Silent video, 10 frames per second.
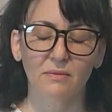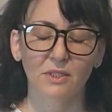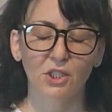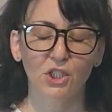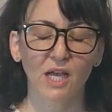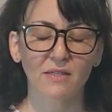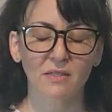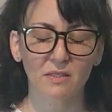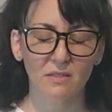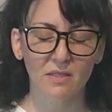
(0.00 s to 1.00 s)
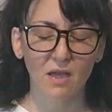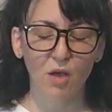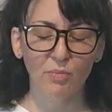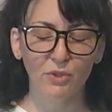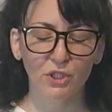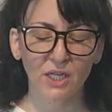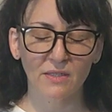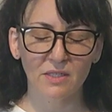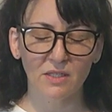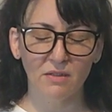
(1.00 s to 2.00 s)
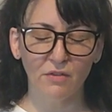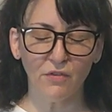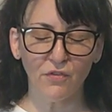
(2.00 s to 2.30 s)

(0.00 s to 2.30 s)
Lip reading: The chest is the upper chest in the